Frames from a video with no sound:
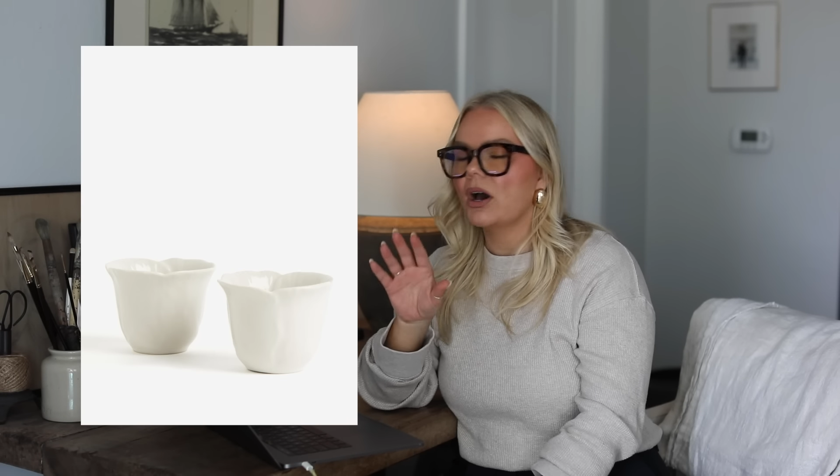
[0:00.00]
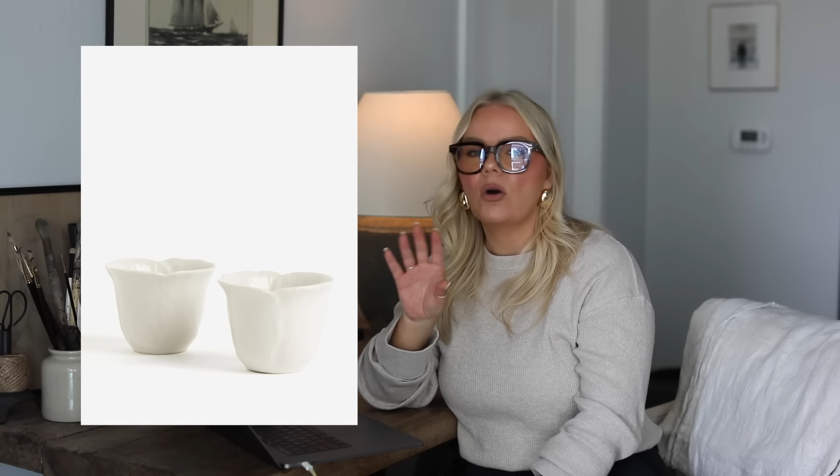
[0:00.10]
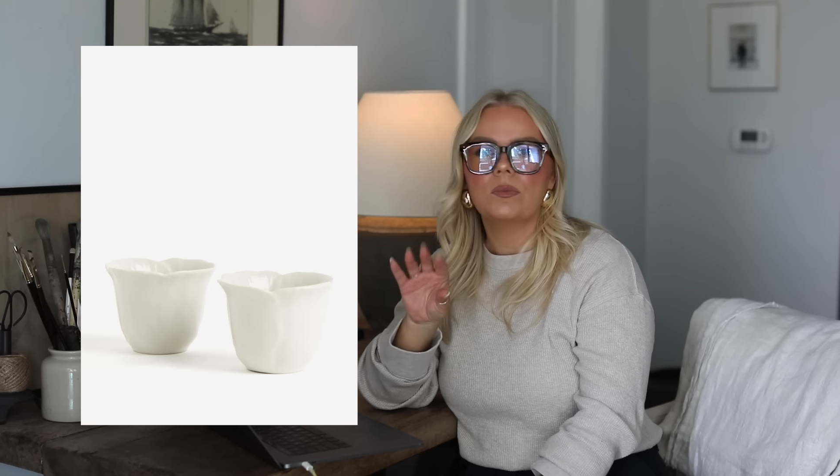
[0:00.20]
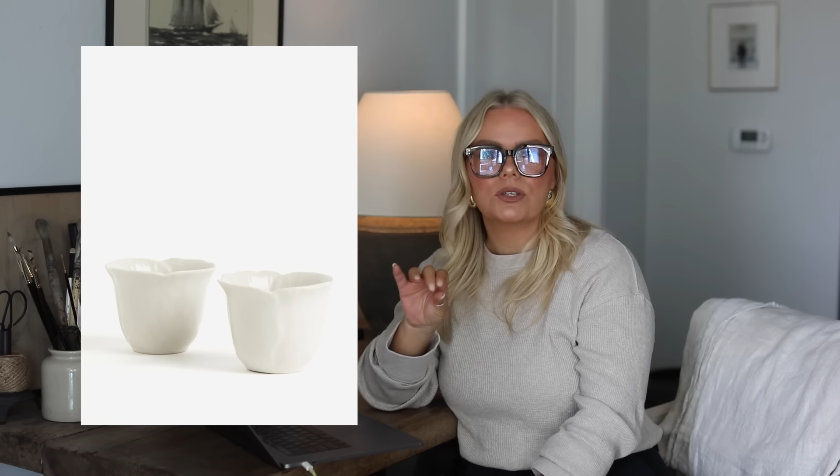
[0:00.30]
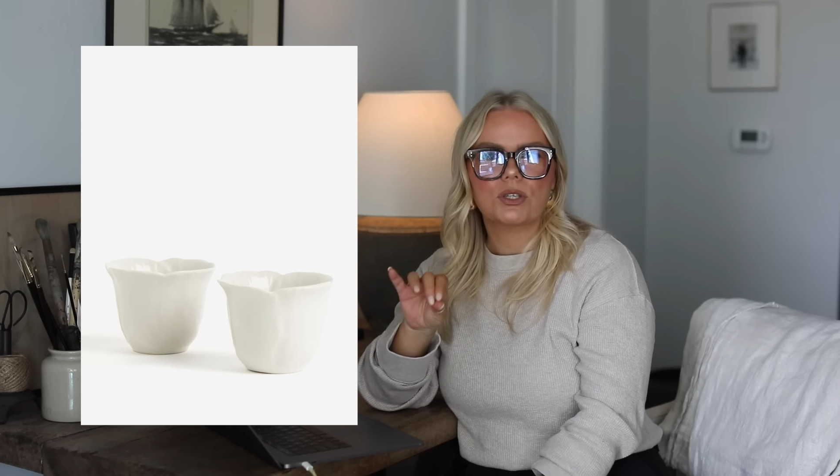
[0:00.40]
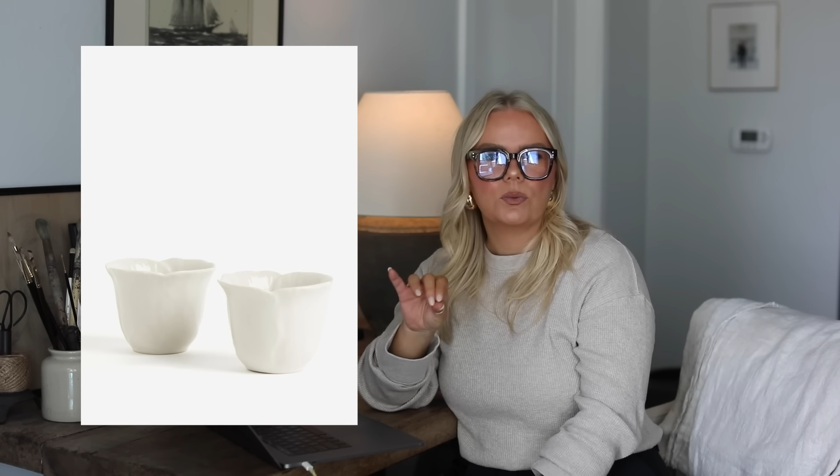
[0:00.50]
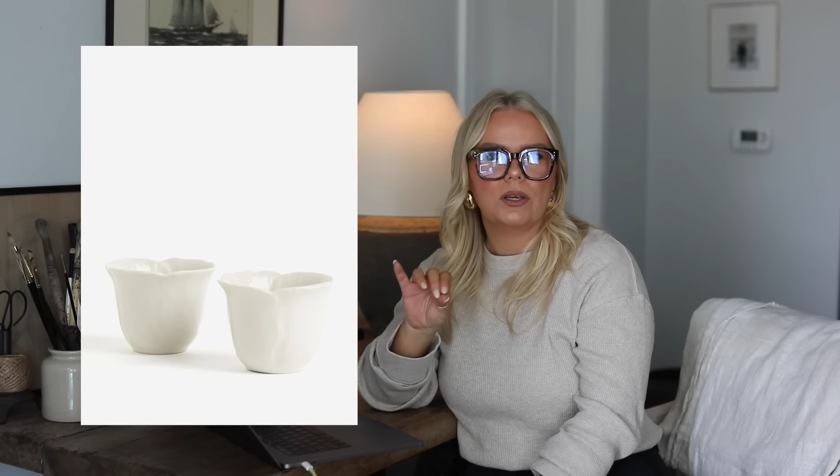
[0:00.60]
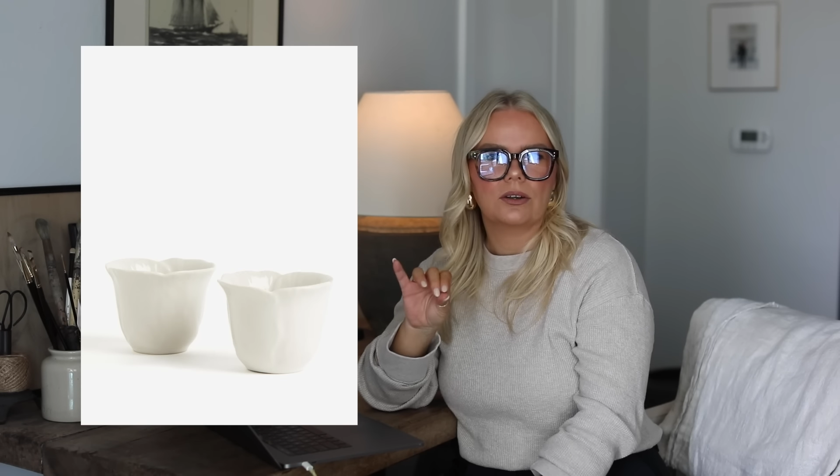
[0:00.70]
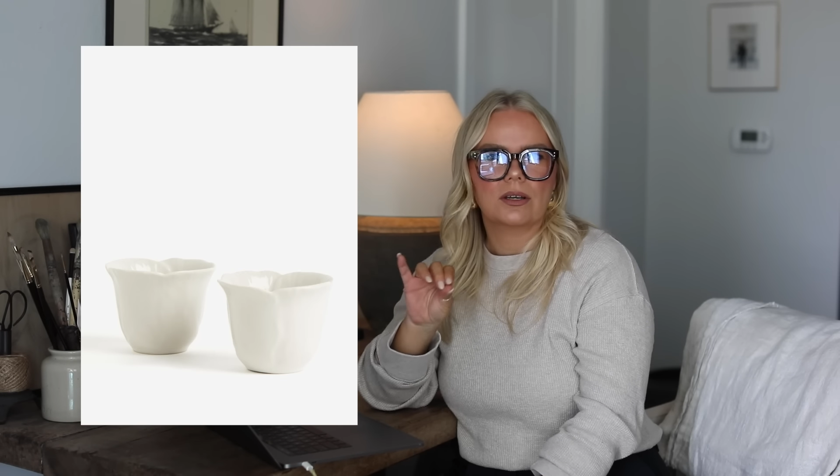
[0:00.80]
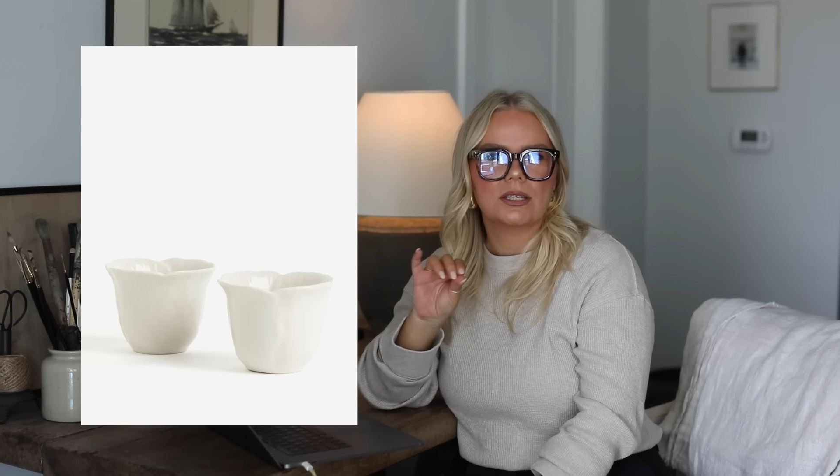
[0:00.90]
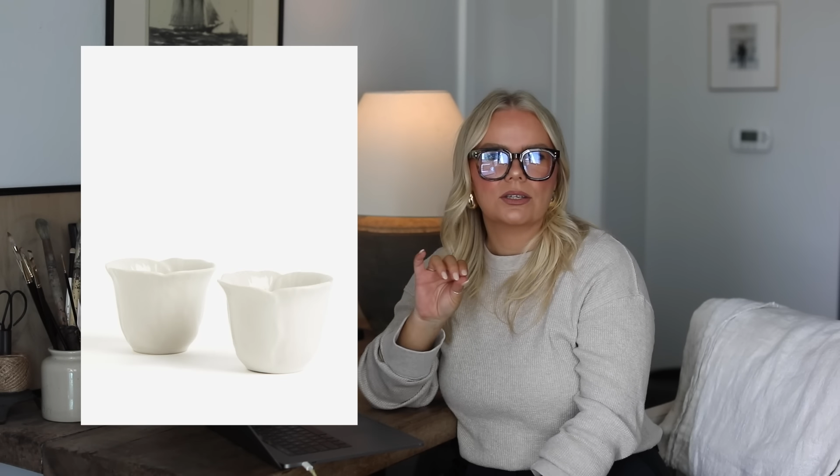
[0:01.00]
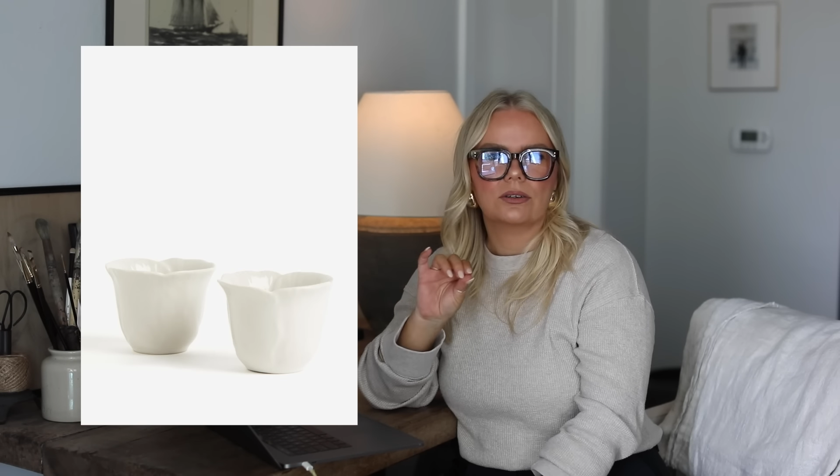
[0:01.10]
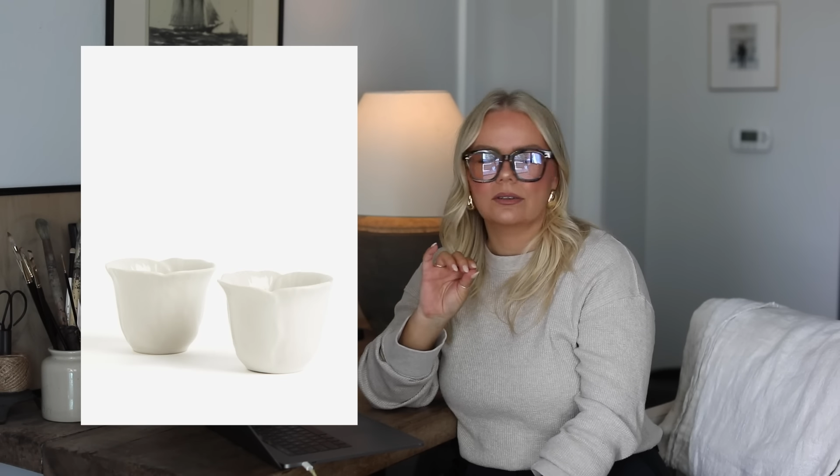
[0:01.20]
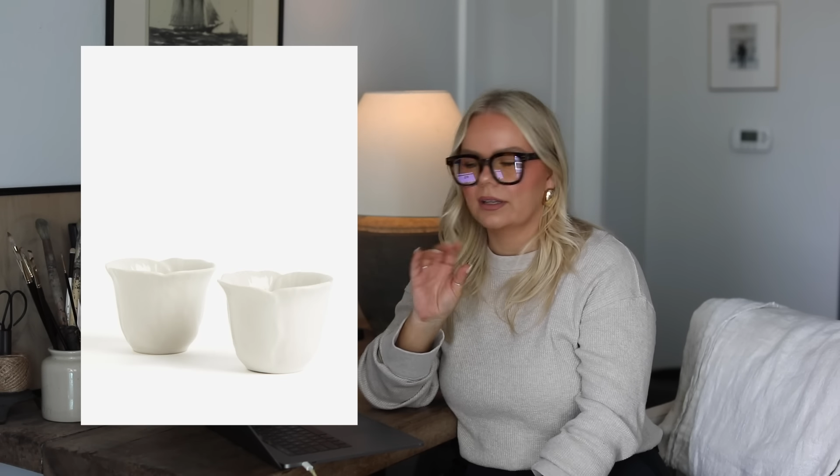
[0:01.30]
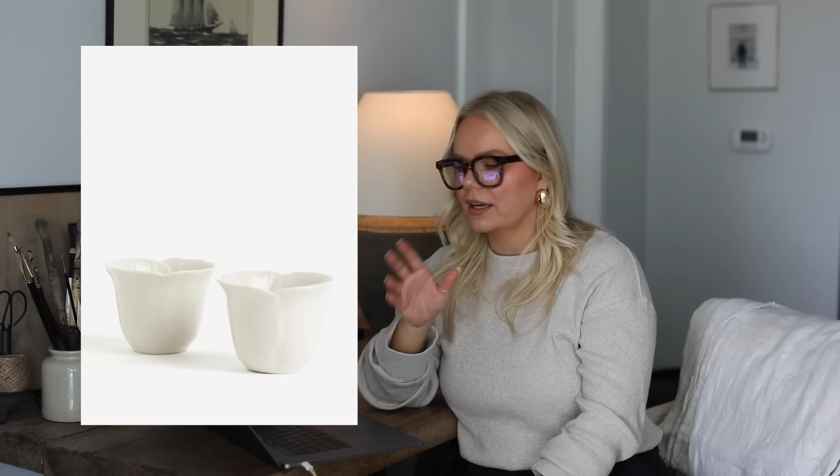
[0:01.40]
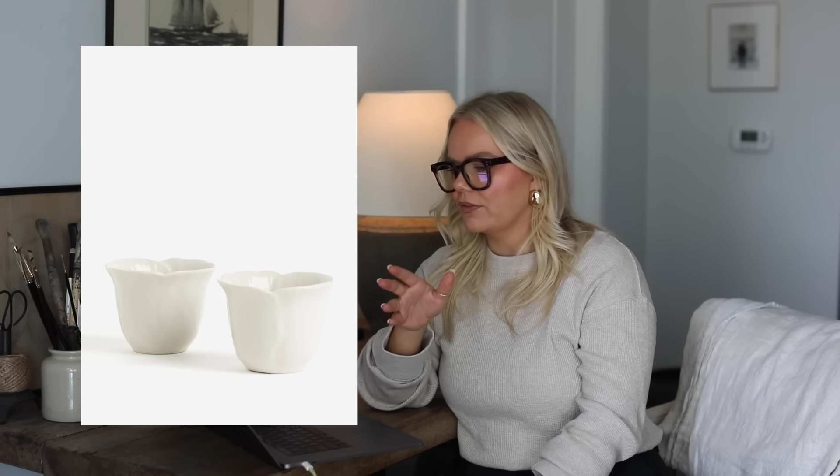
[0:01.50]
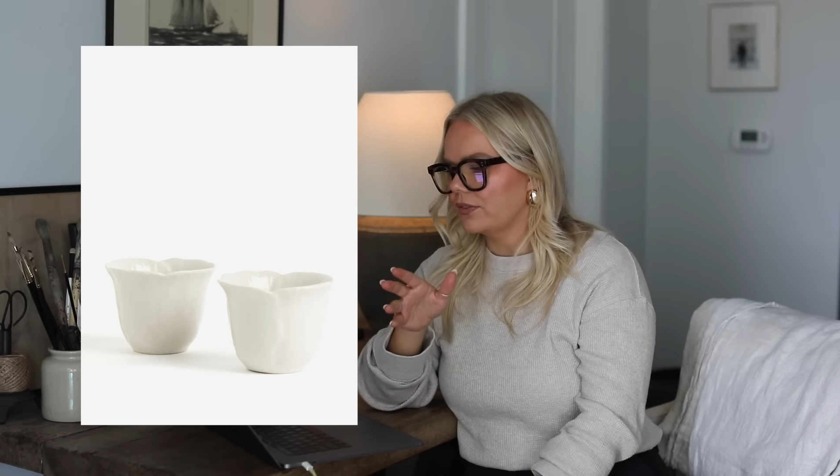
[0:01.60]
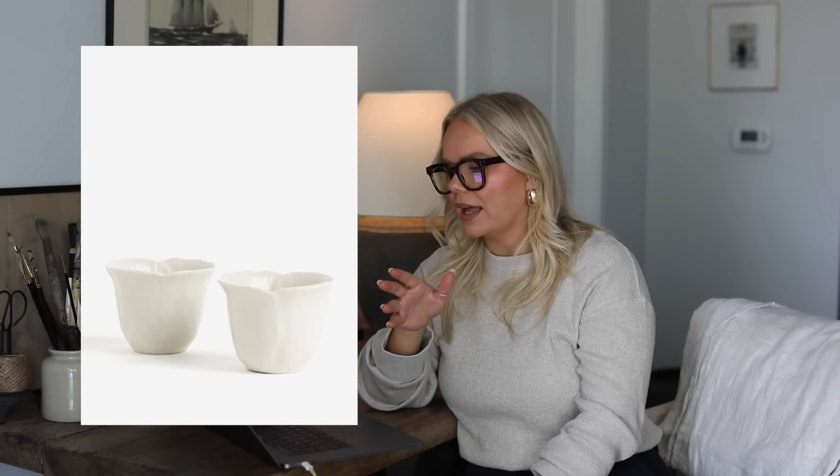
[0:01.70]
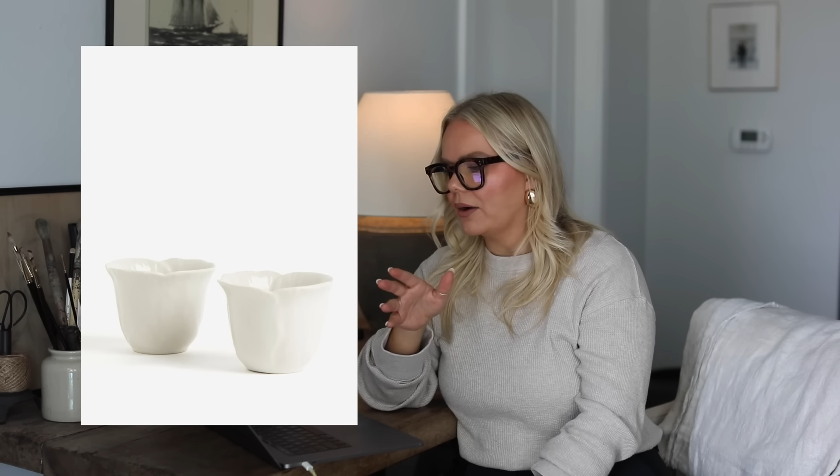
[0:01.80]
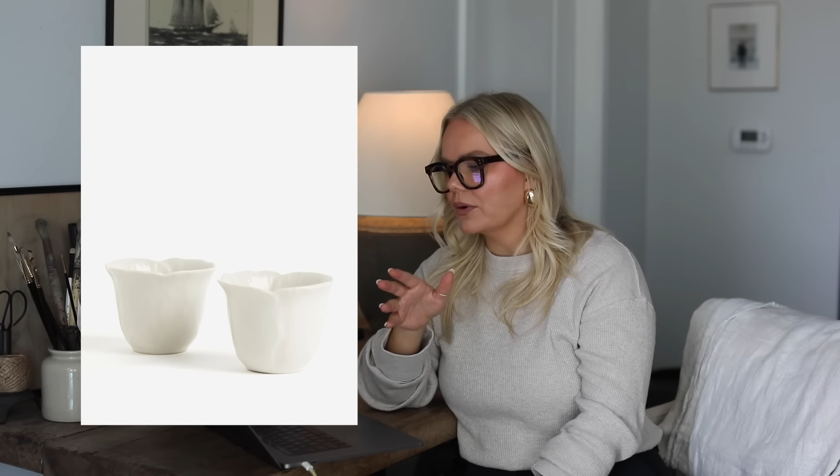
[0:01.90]
but almost sweeter because they're like a
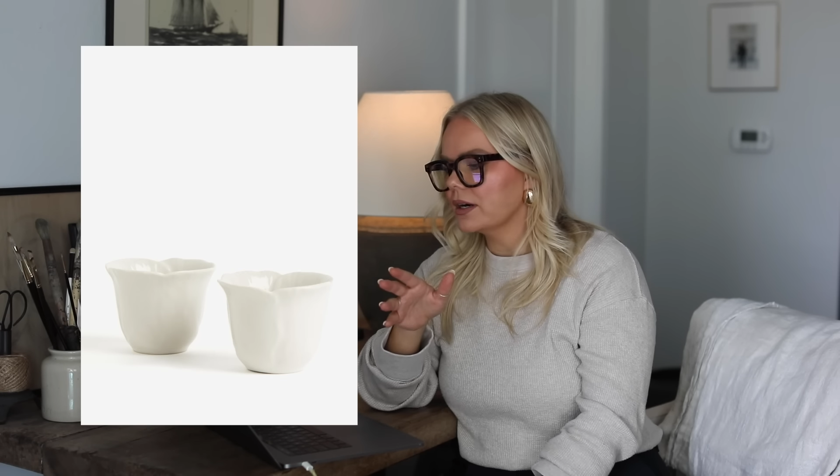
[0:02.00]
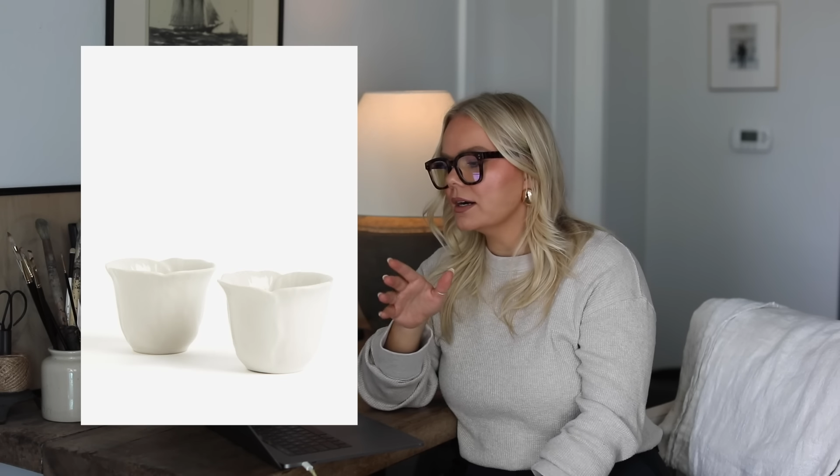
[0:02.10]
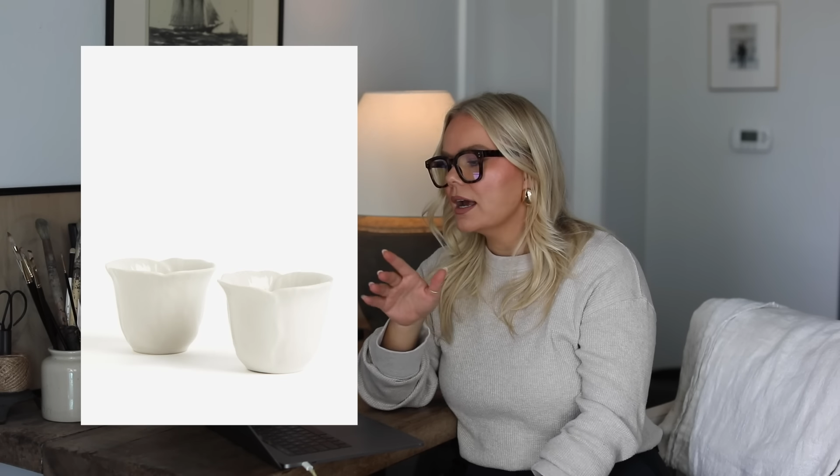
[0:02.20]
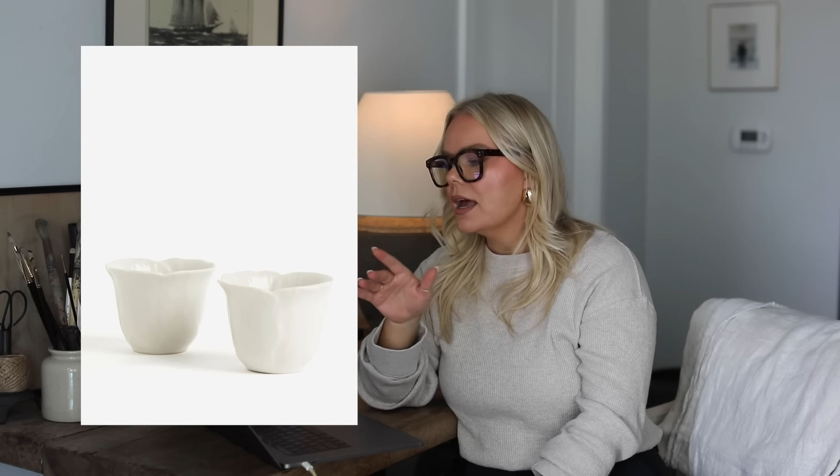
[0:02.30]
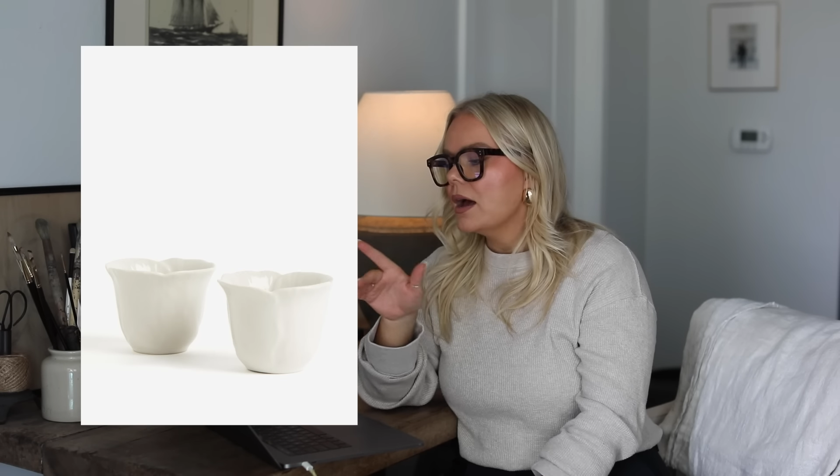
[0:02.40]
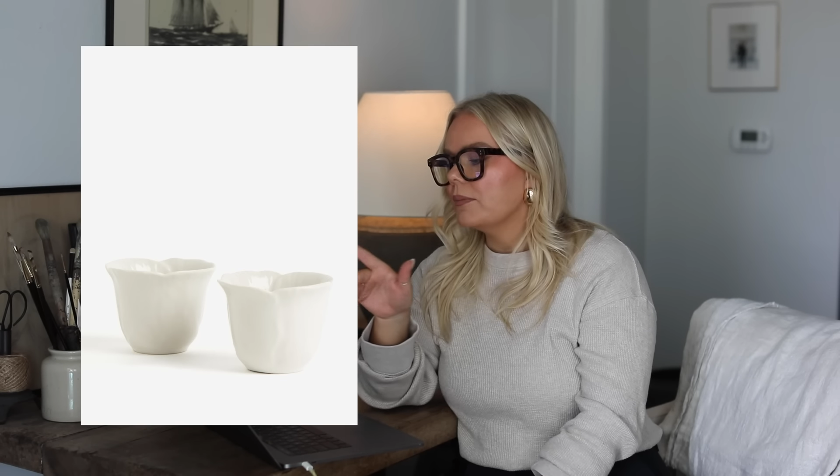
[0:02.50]
flower.